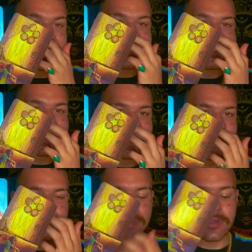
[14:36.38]
this
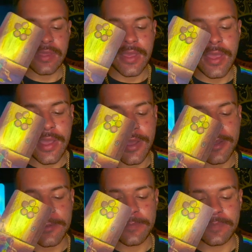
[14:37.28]
dynamic,
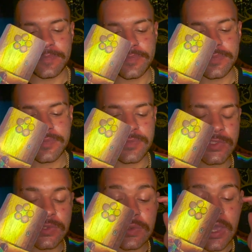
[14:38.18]

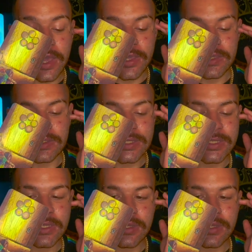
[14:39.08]
you guys,